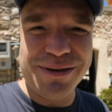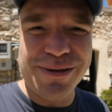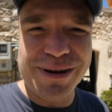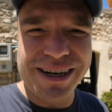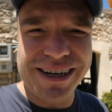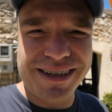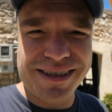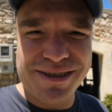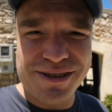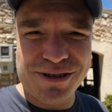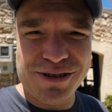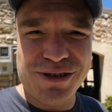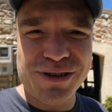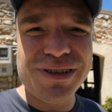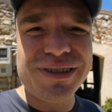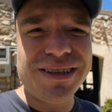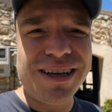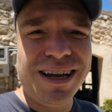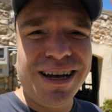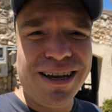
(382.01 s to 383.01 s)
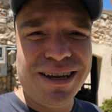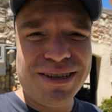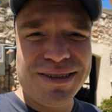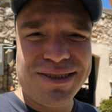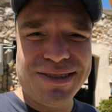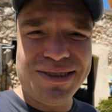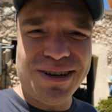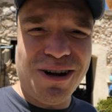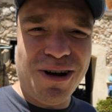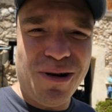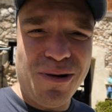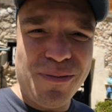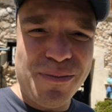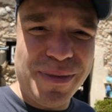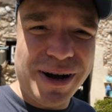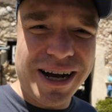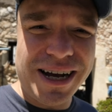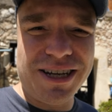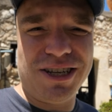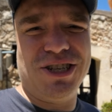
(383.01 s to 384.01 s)
you want because there's just so
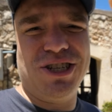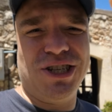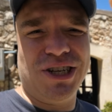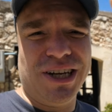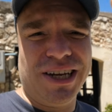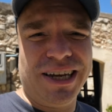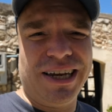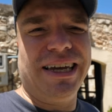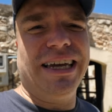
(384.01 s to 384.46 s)
much